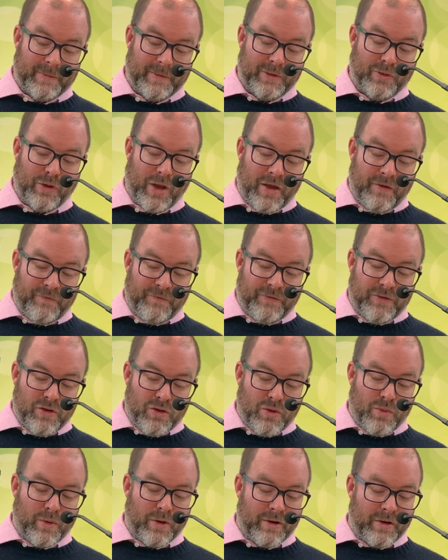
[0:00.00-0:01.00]
But if
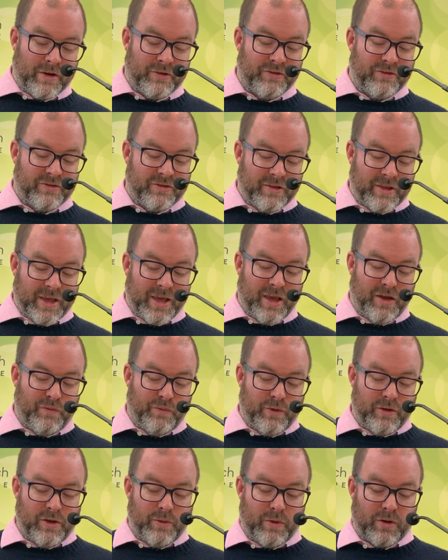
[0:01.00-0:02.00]
you were a
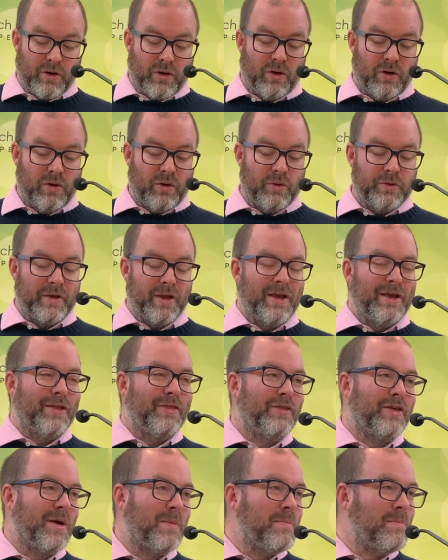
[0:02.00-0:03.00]
slave when you were called,
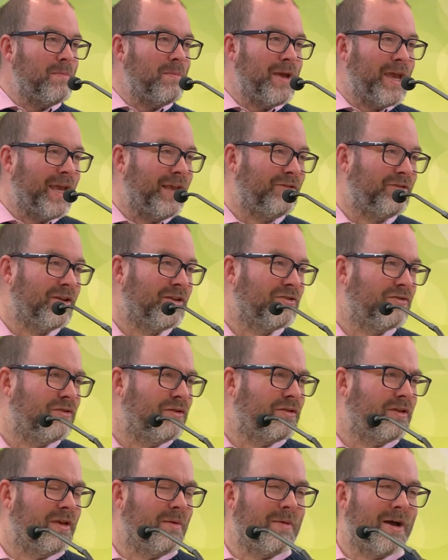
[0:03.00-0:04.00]
the amazing
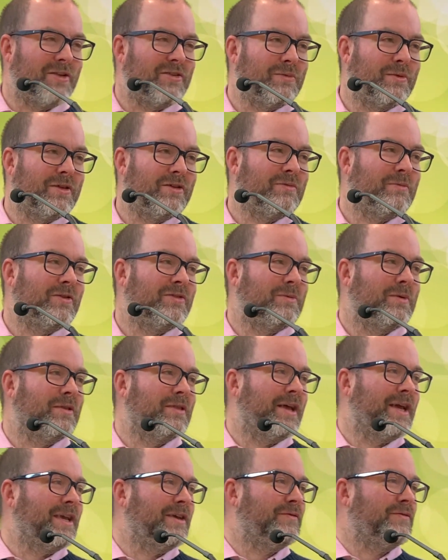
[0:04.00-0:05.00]
truth, can you imagine what this must have been
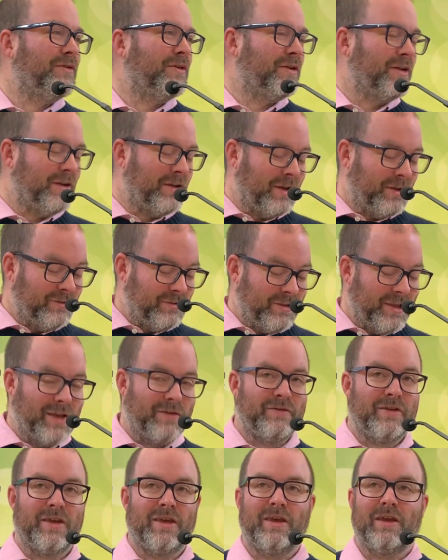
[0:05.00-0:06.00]
like for a
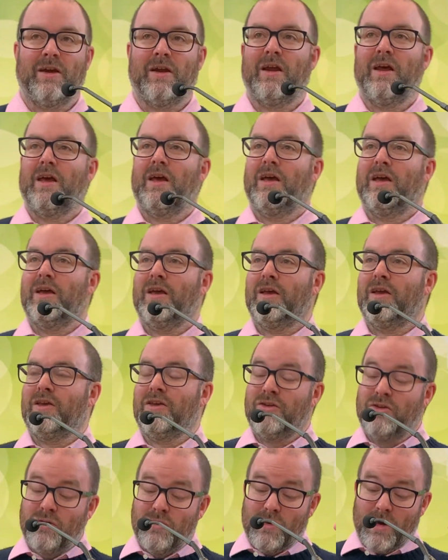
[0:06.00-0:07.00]
slave to hear?
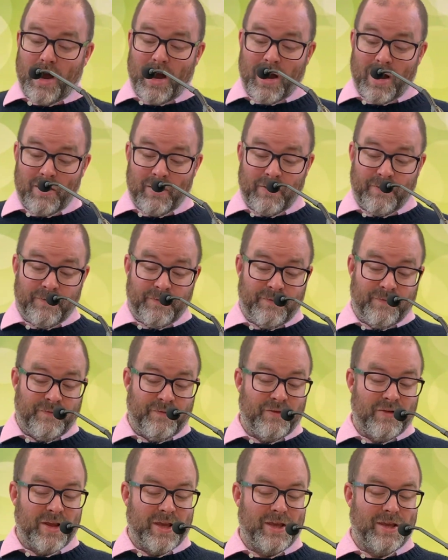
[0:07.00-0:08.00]
You are
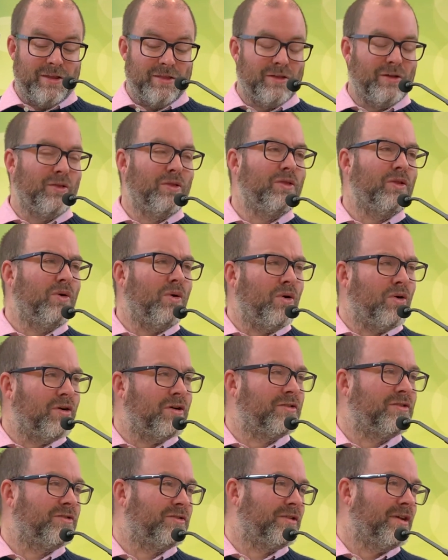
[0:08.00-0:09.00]
free, the
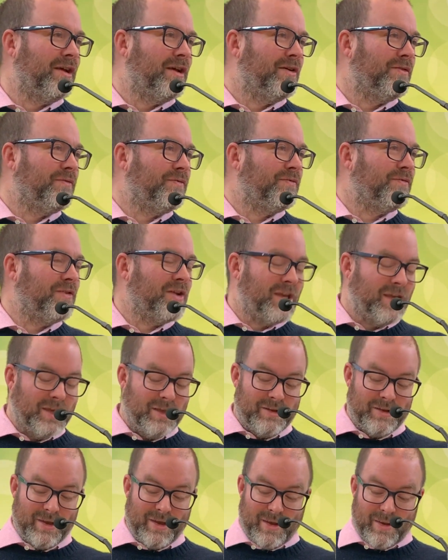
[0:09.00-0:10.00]
Lord's
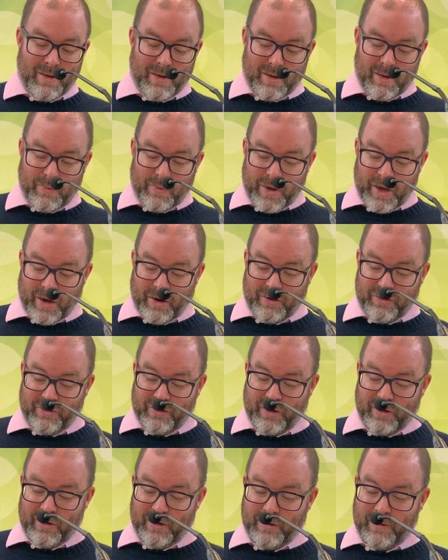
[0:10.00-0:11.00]
freed
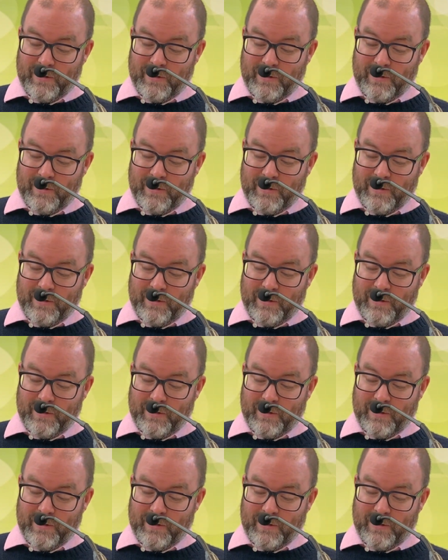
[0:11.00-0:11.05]
person.